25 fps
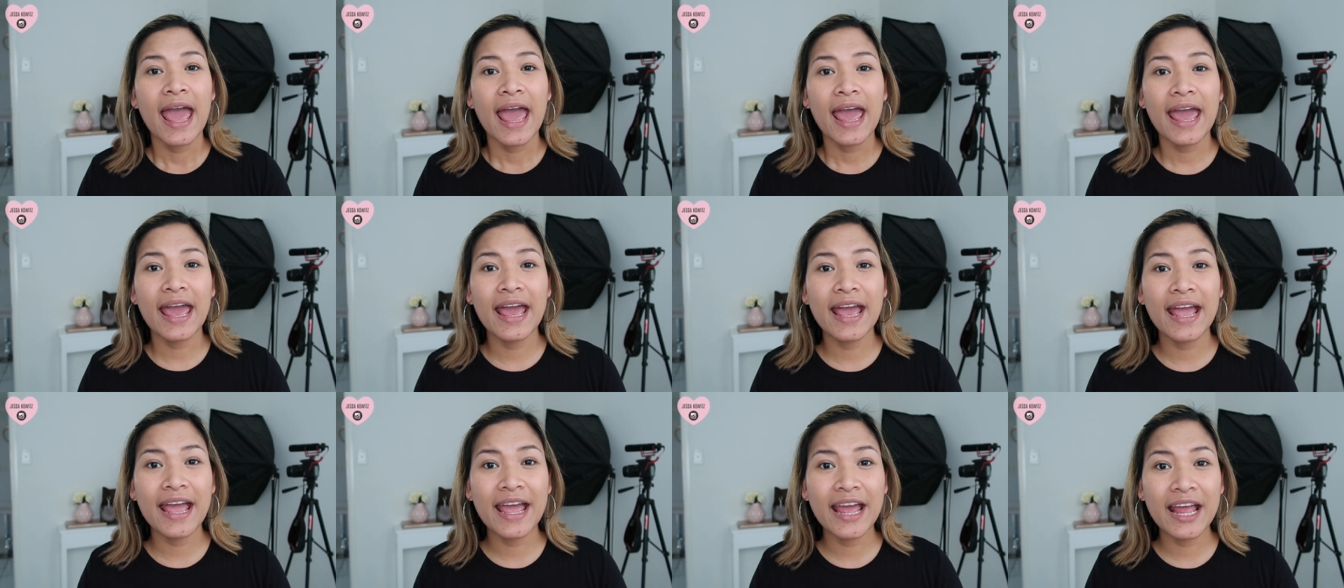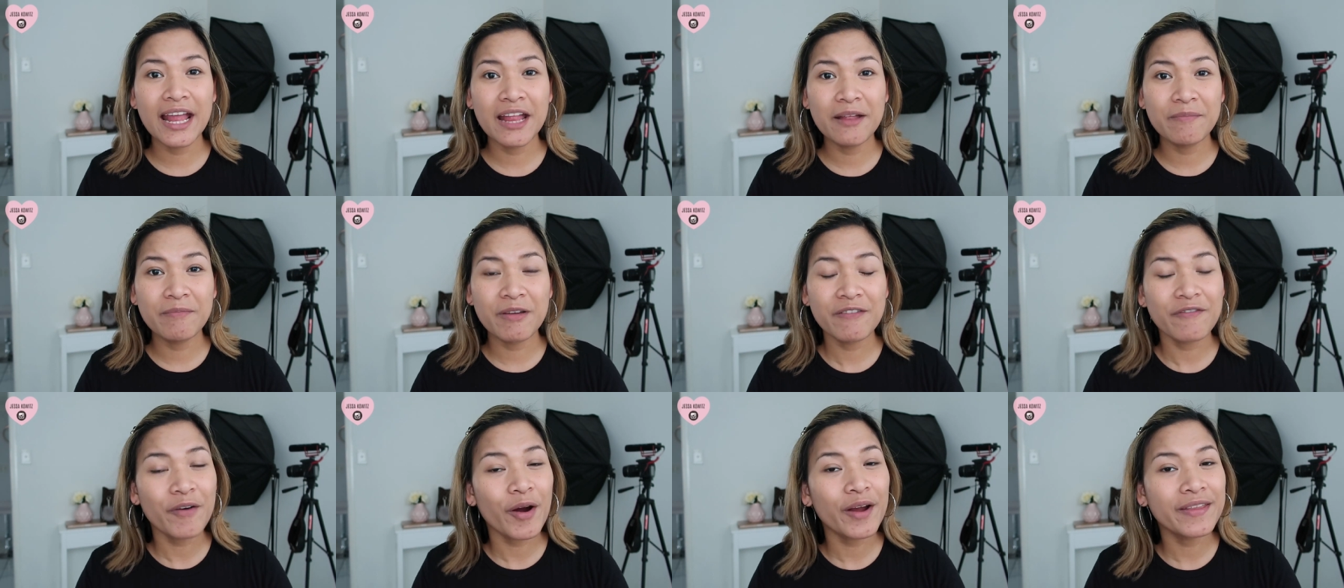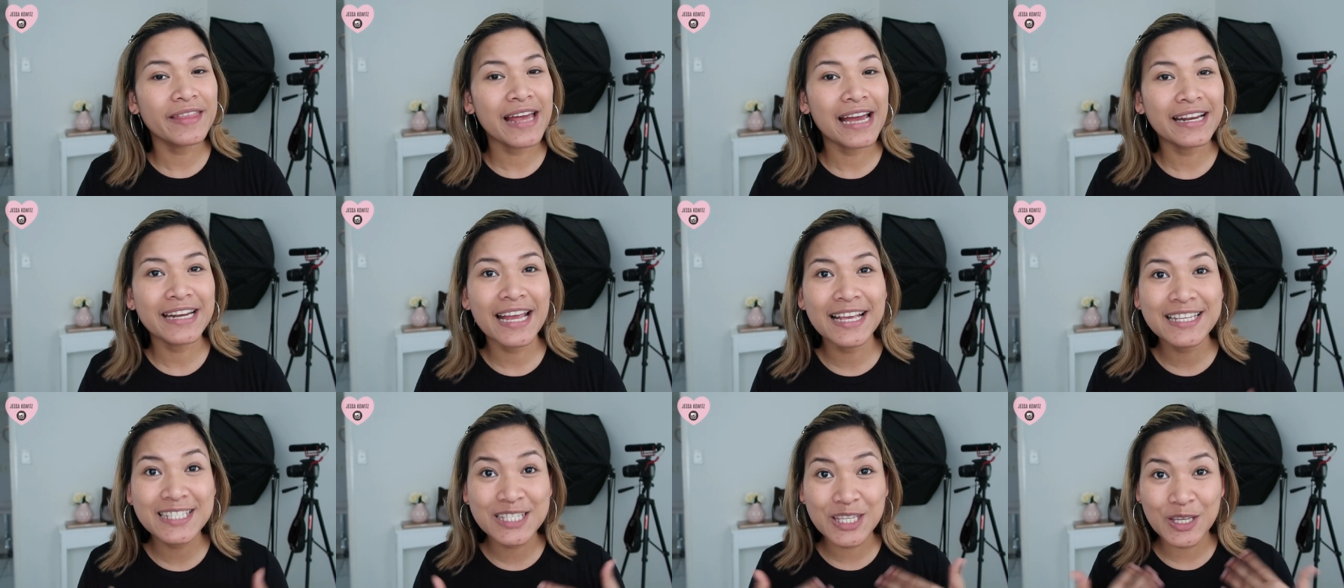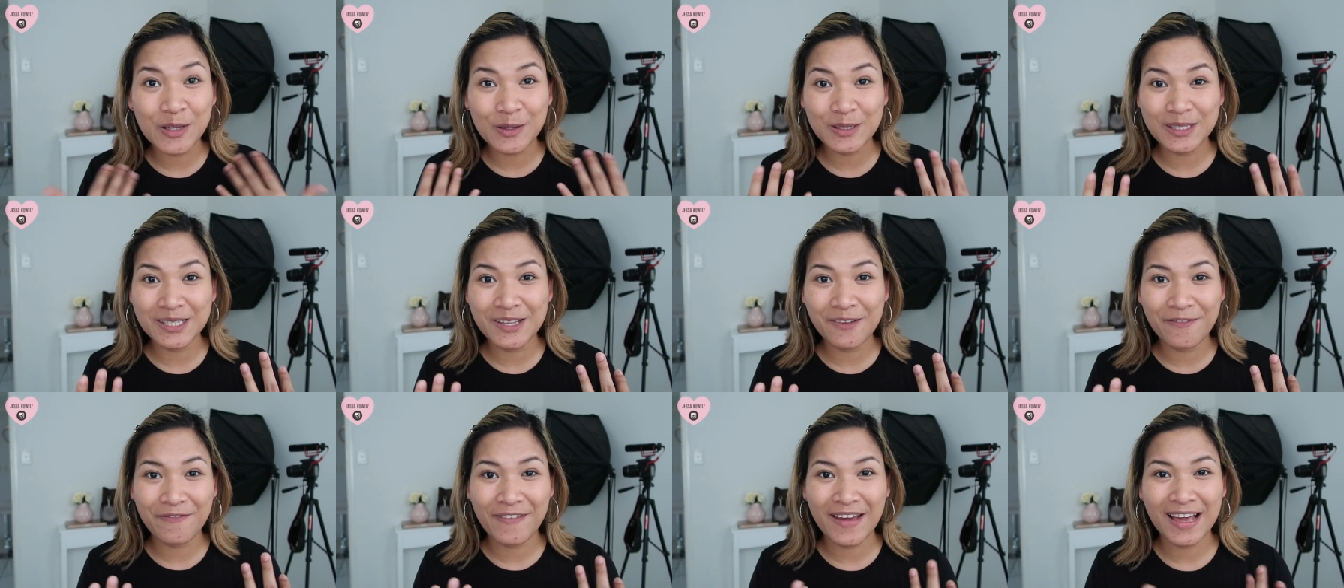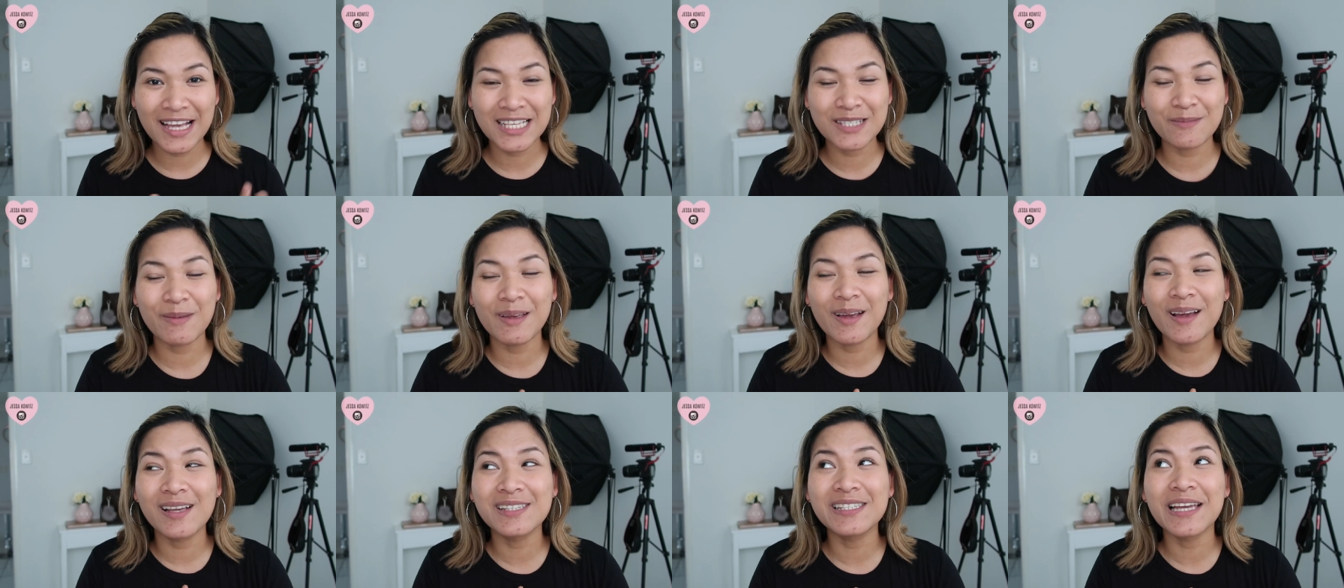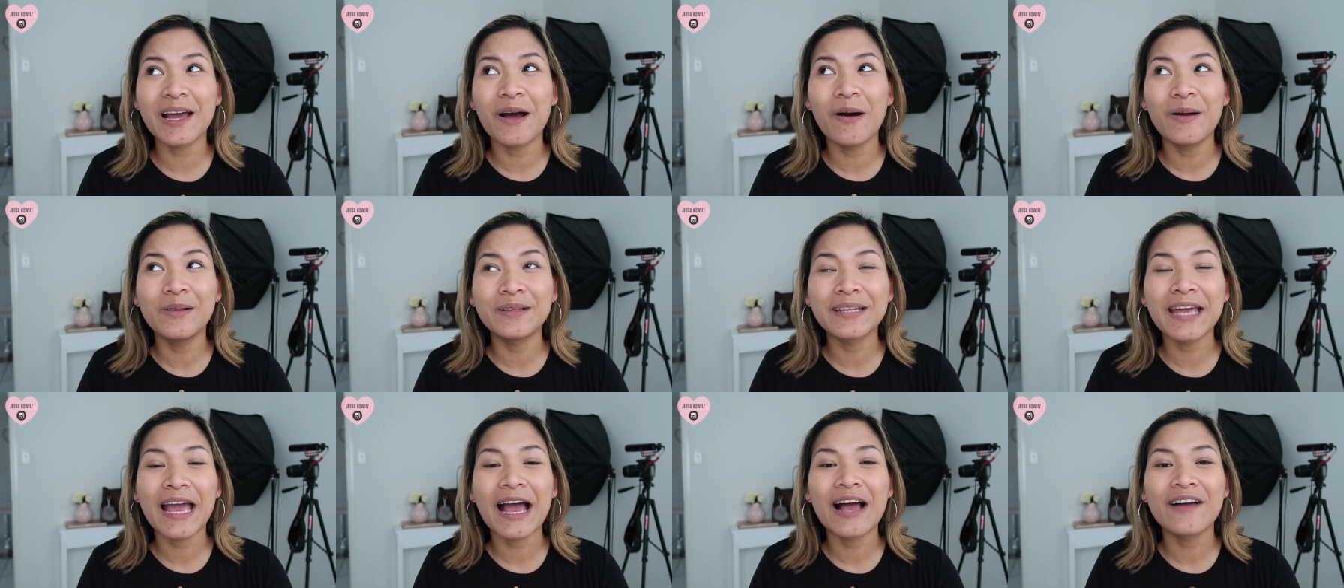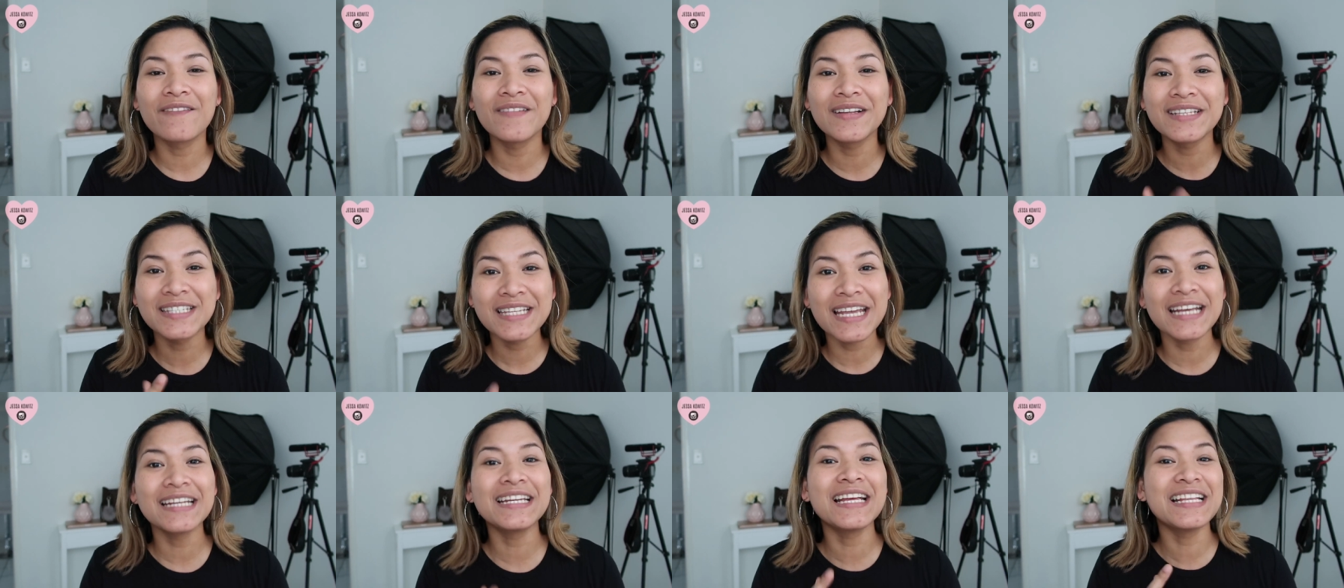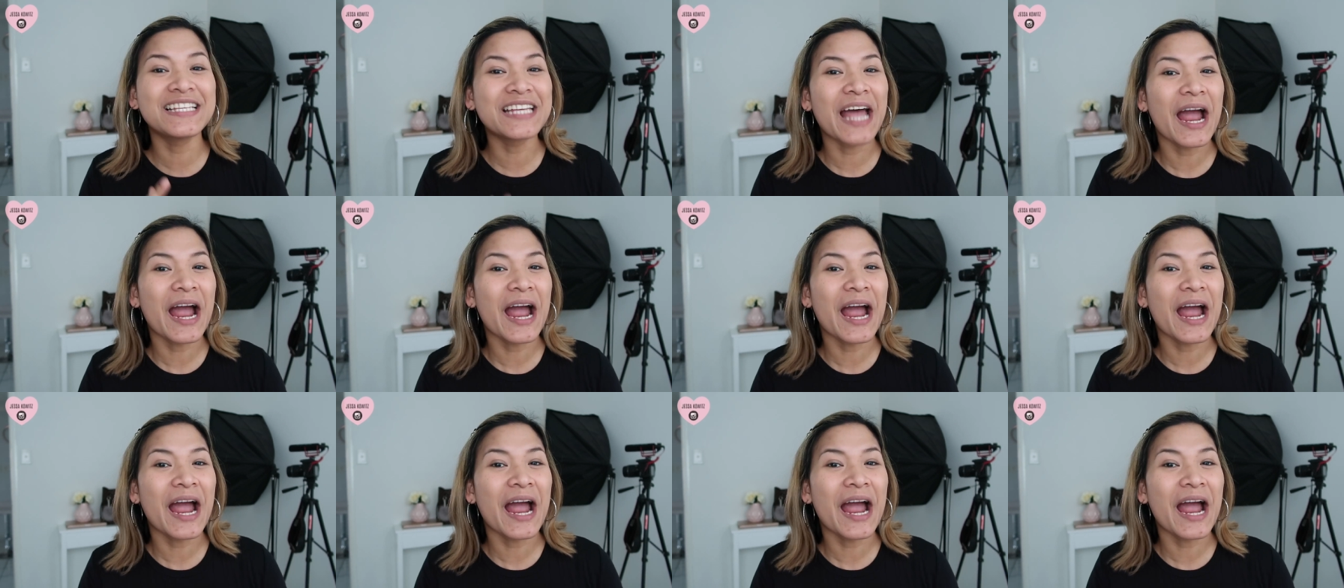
And before that, excuse the face because I only have a teeny